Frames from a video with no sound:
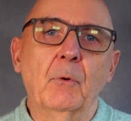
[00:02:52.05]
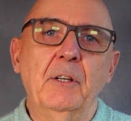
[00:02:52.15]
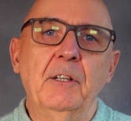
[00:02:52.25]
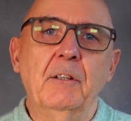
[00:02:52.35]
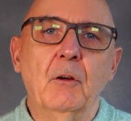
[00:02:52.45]

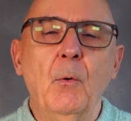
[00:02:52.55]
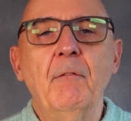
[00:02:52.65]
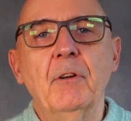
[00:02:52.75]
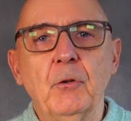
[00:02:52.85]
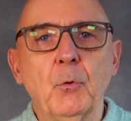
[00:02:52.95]
which is
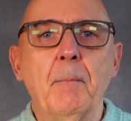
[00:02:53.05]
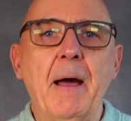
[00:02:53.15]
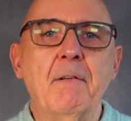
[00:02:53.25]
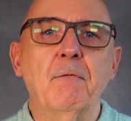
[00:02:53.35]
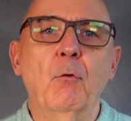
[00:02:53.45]
equivalent to
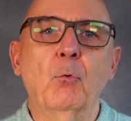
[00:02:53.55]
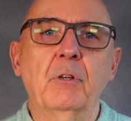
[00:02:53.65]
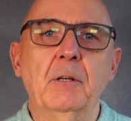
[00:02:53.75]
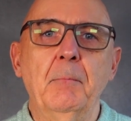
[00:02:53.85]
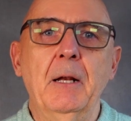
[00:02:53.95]
about
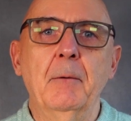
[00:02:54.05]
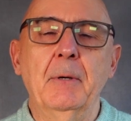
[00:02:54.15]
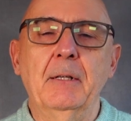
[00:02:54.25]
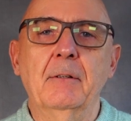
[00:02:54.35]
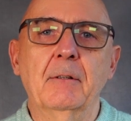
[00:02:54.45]

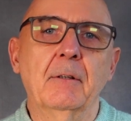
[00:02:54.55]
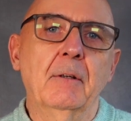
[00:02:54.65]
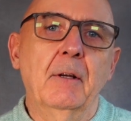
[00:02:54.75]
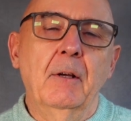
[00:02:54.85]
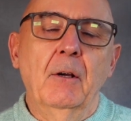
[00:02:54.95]
40mm
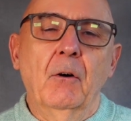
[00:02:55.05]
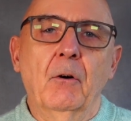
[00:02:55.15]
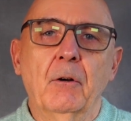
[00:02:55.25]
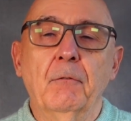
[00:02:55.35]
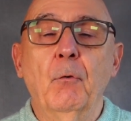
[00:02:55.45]

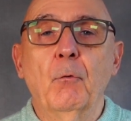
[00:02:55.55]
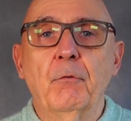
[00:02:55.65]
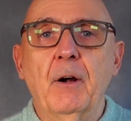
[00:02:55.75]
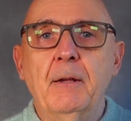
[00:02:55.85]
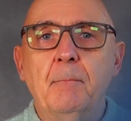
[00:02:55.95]
on a full
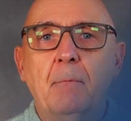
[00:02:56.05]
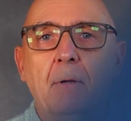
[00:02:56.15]
frame